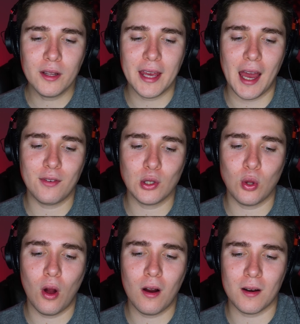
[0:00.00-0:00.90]
do they have
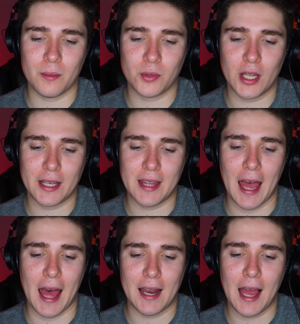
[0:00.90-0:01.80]
alarms like
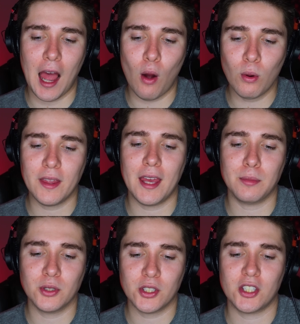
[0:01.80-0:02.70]
that? How are they
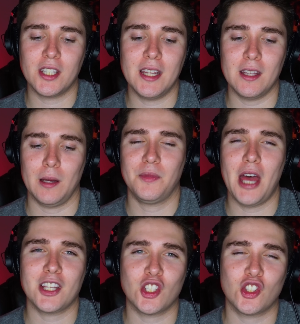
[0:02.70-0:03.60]
able to see them?
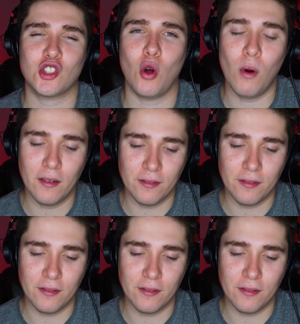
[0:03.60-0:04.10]
That's so